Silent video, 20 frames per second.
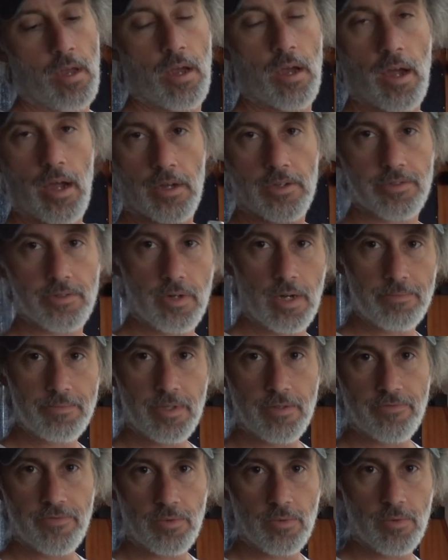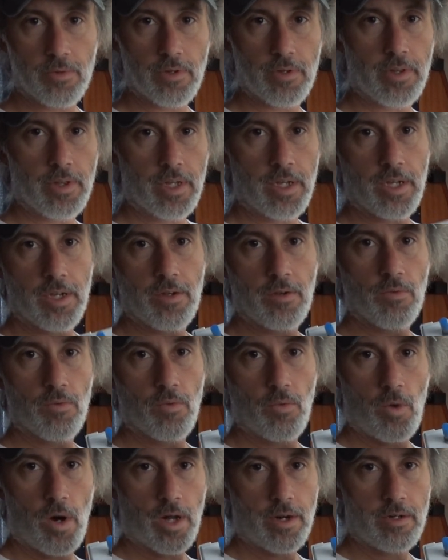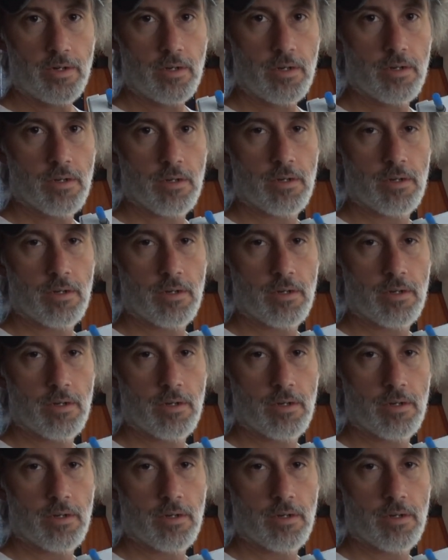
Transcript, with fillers: I also opted for the water